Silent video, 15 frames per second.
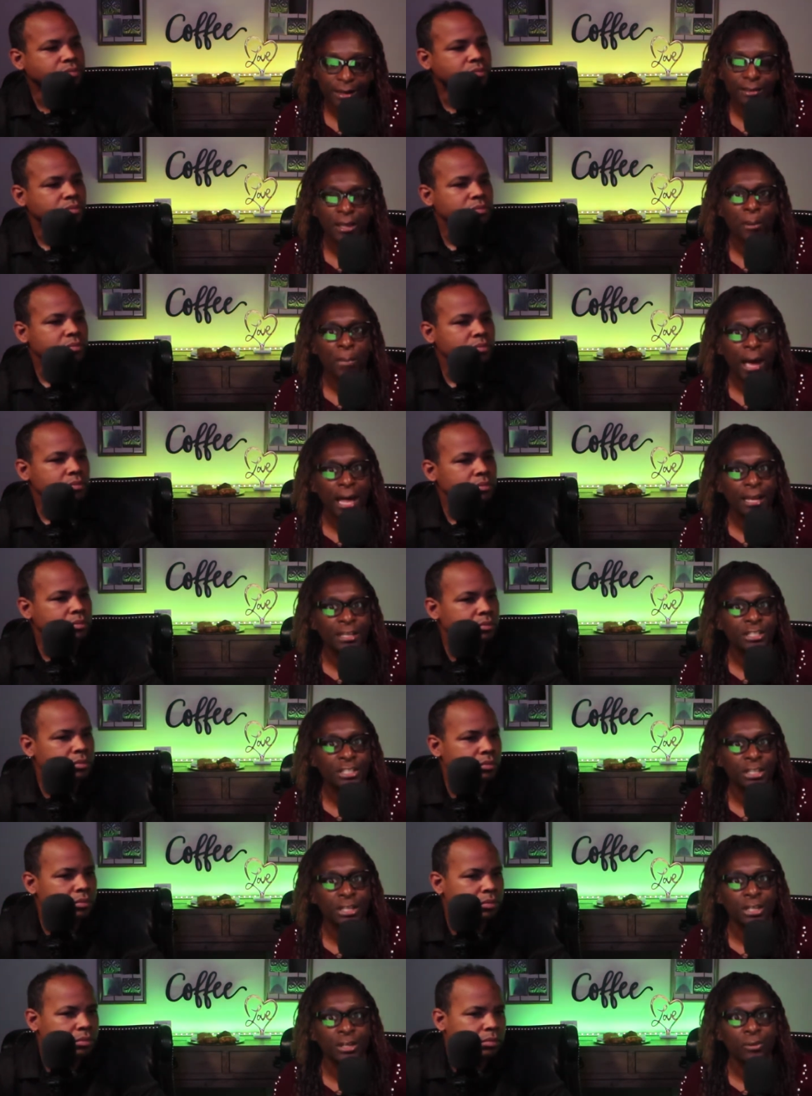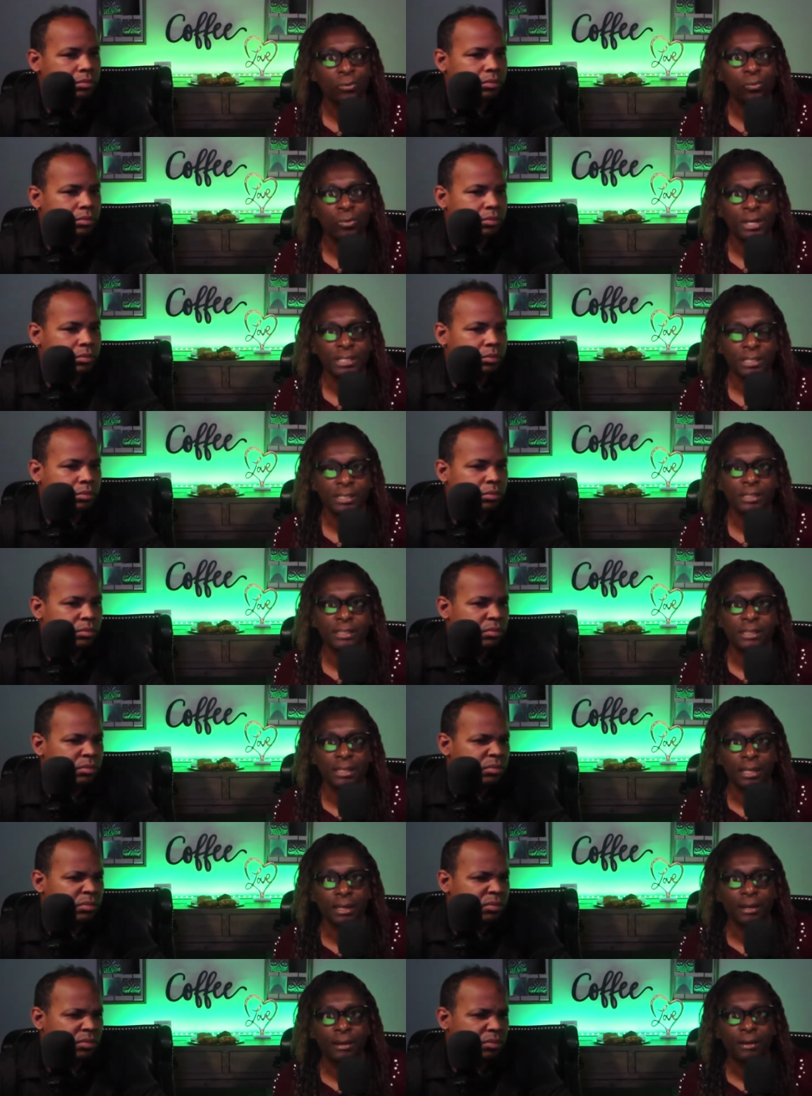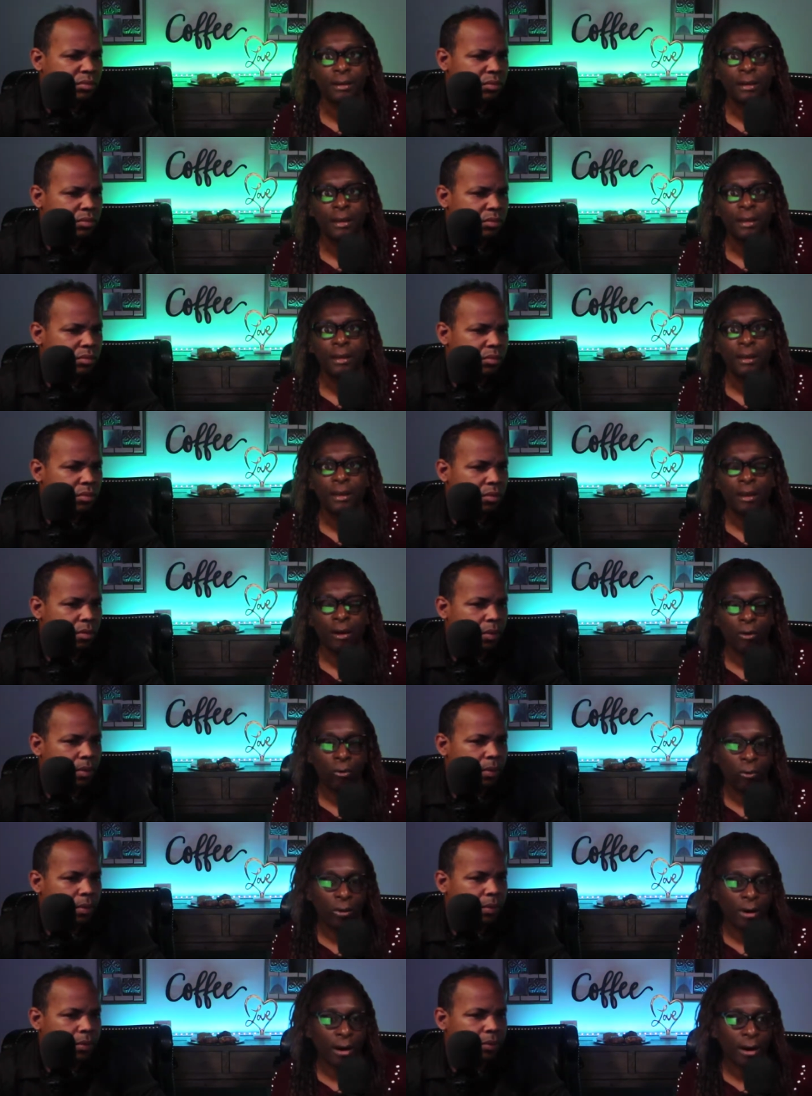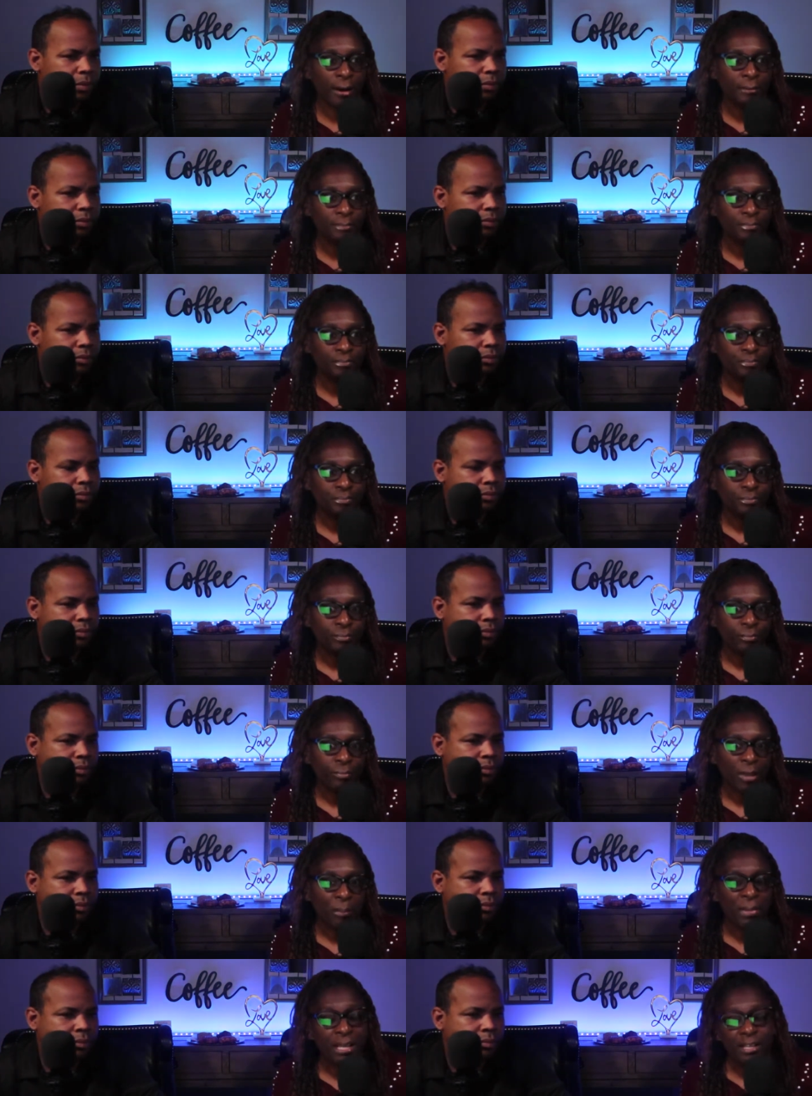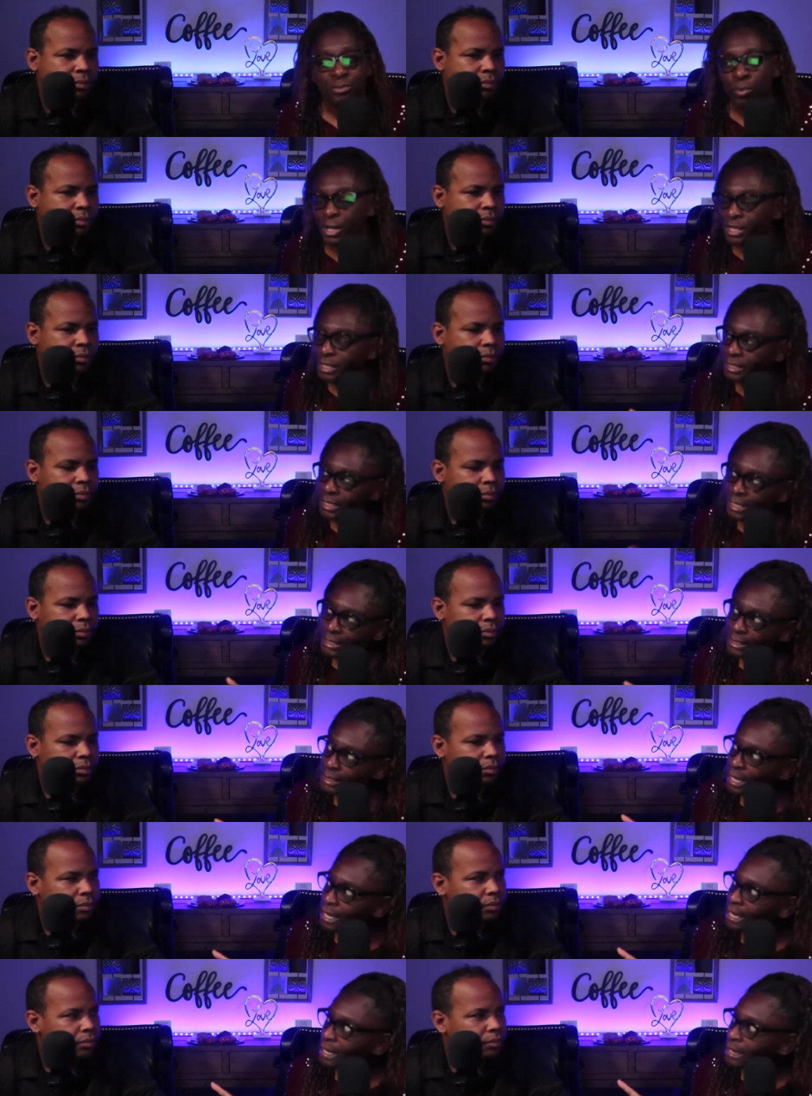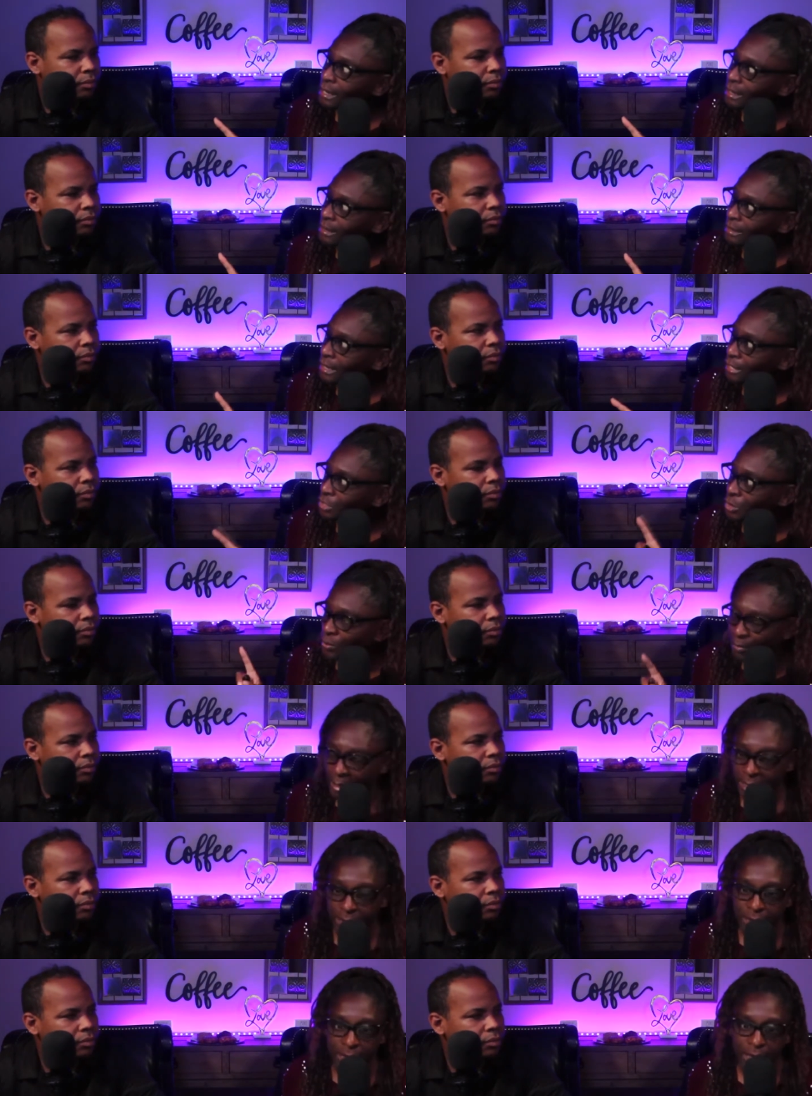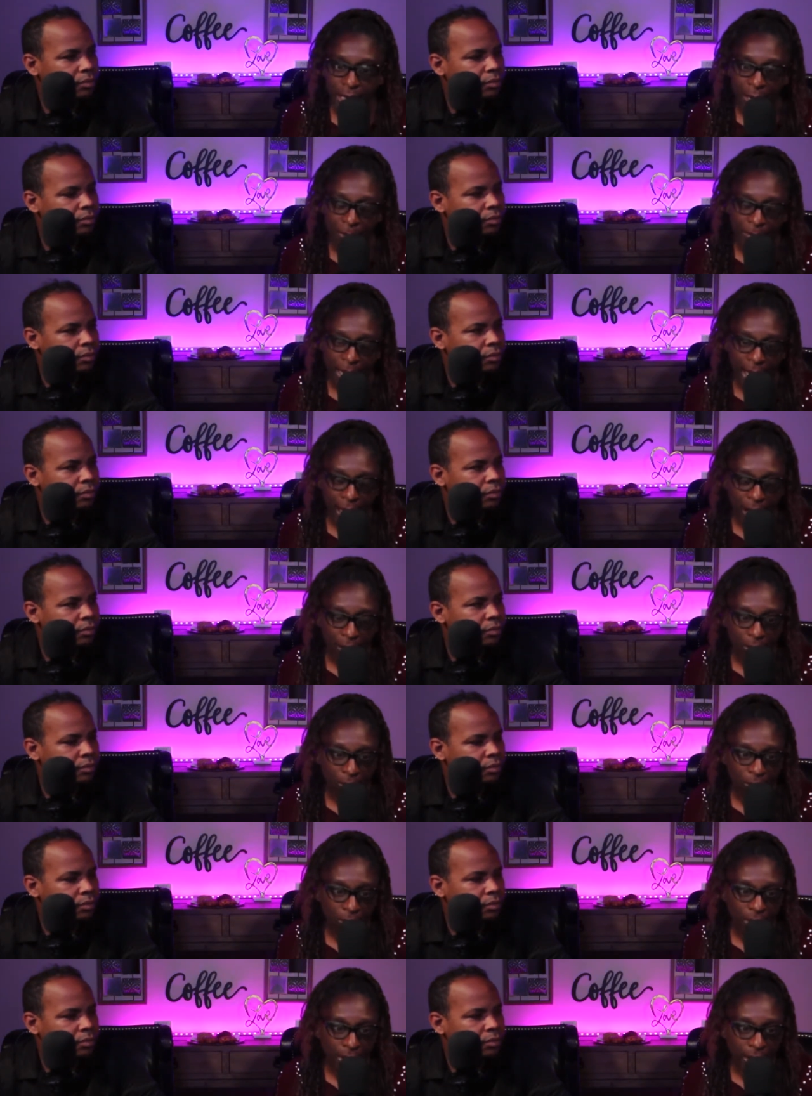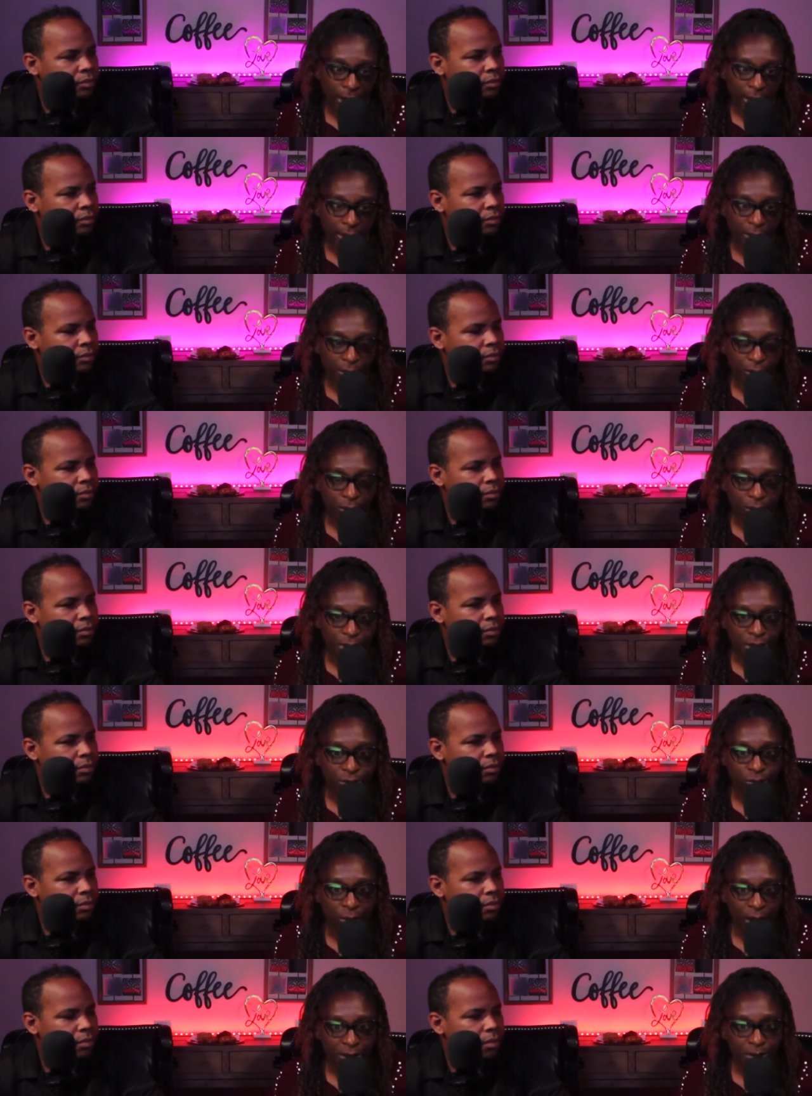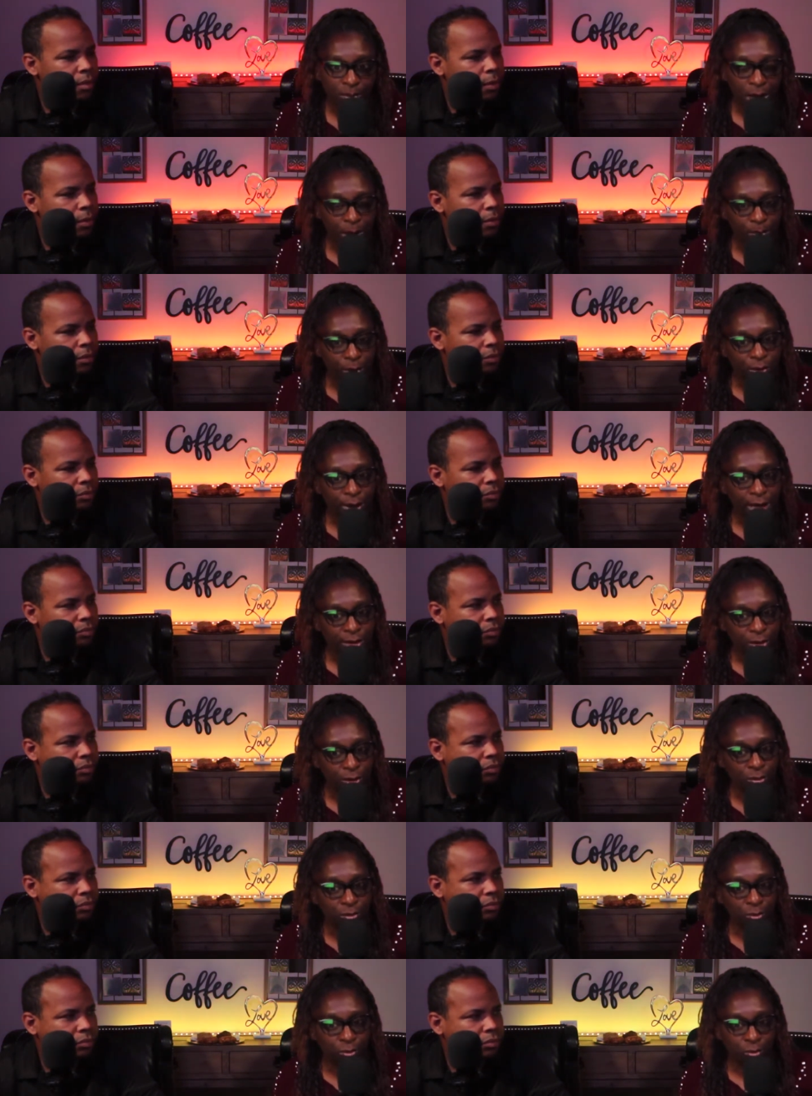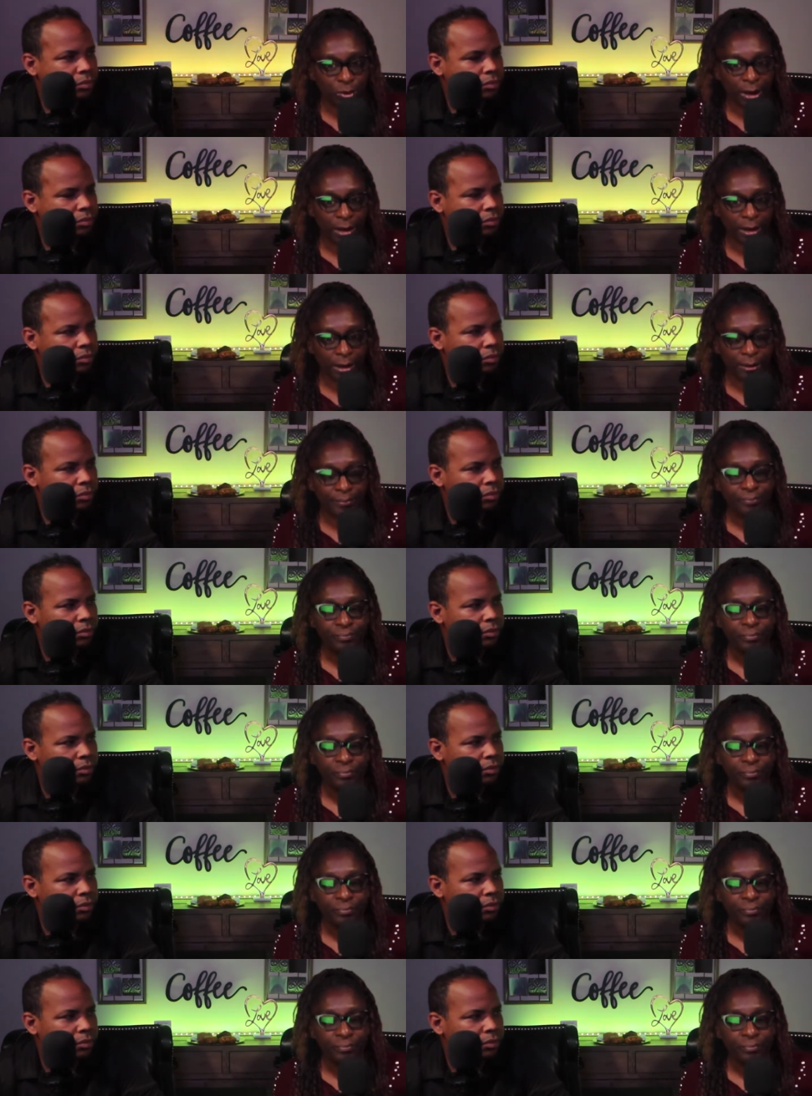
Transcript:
Speaker 1: the apology was sincere? Or, because one of the things that that you mentioned about uh, Chris Rock's people, that's who uh,